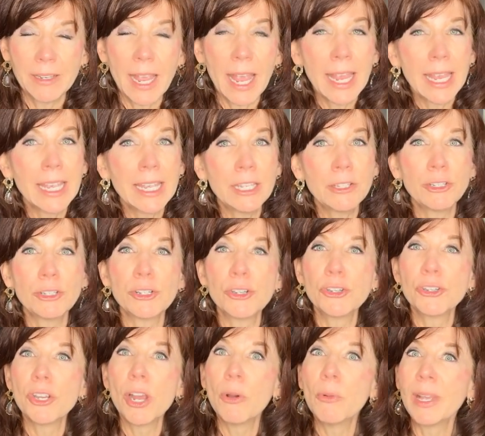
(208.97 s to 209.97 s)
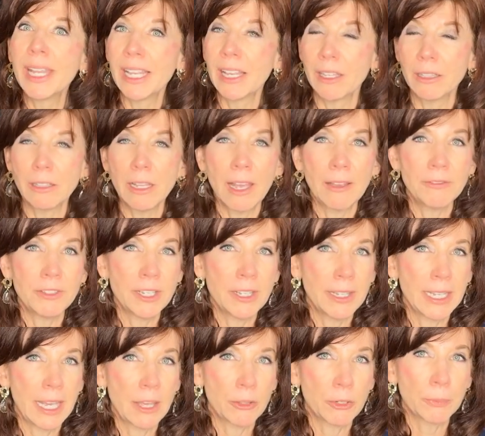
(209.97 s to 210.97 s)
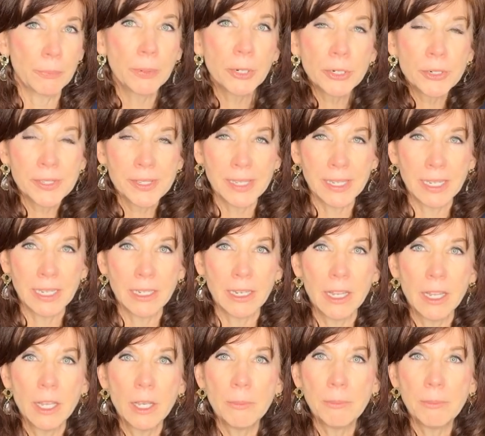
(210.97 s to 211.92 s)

and you're showing love to the other person